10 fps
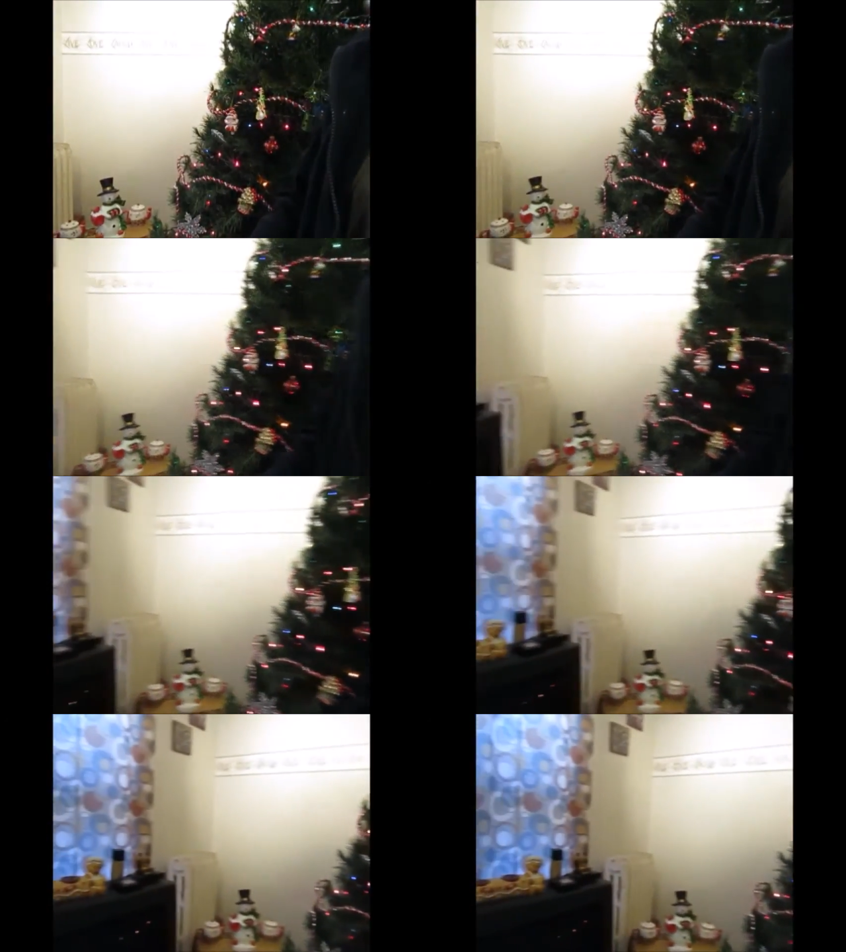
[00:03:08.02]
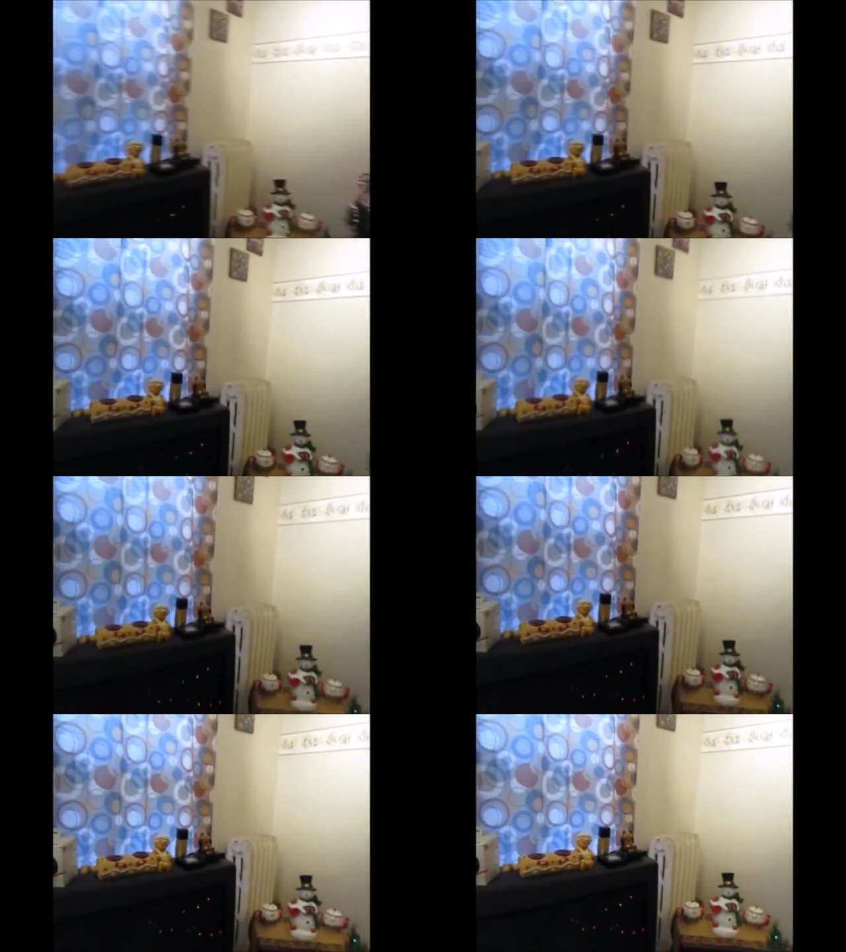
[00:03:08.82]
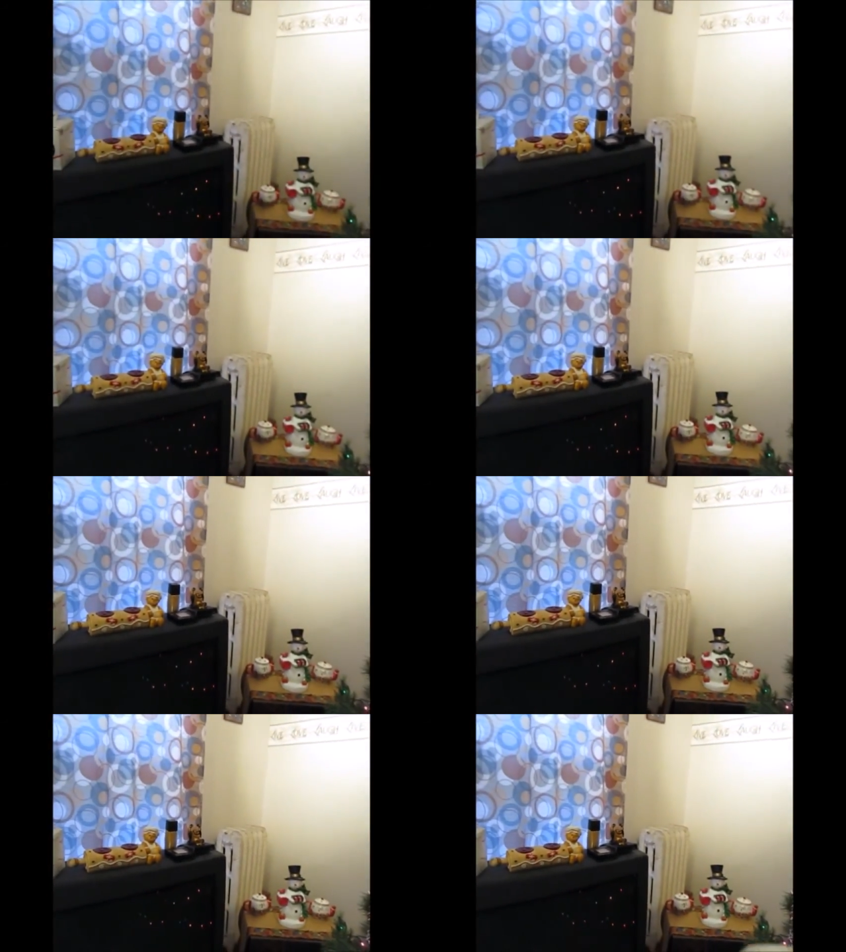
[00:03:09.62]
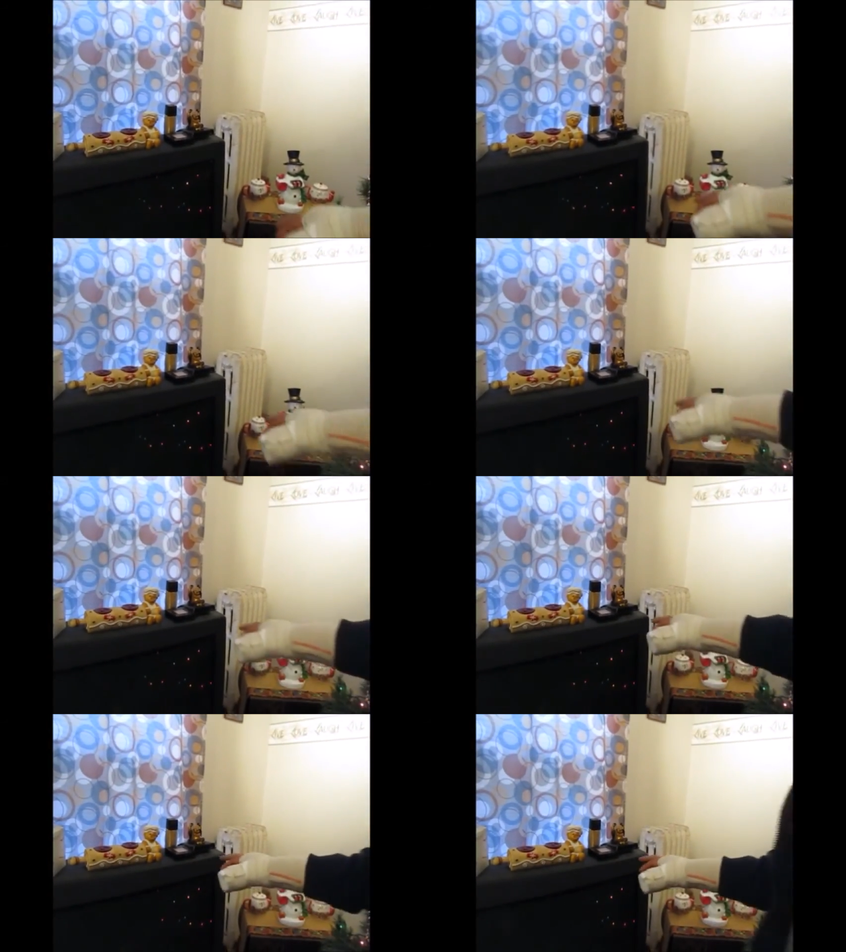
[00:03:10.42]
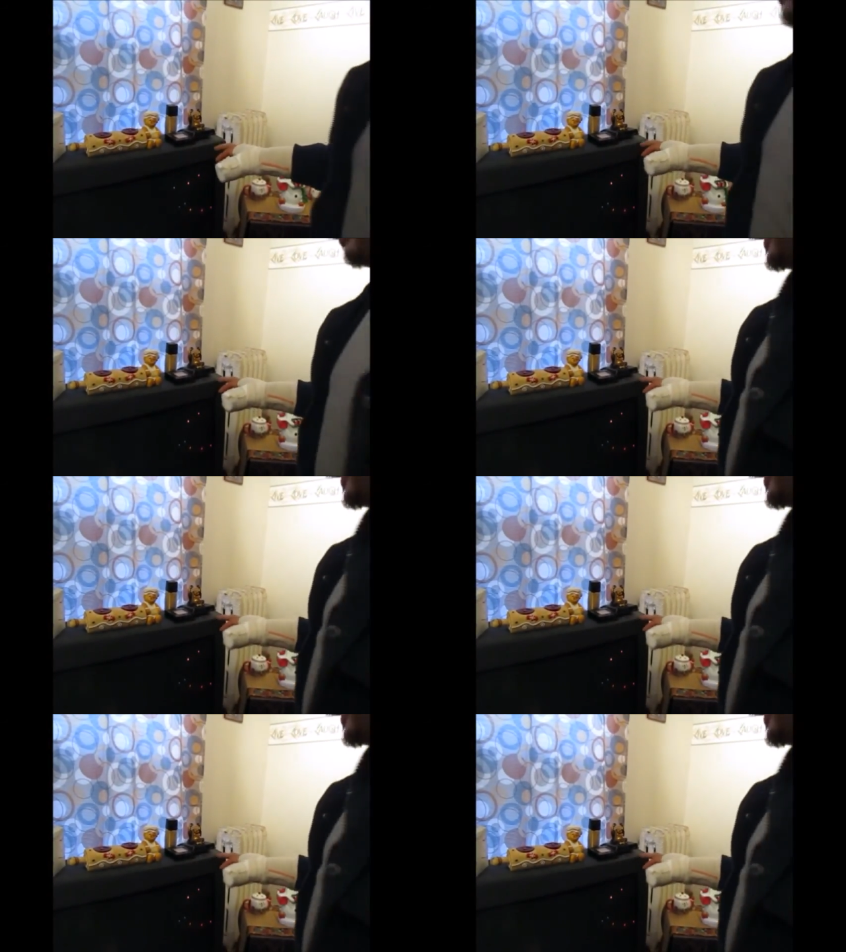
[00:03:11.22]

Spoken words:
No face is visible, so there are no lips to read.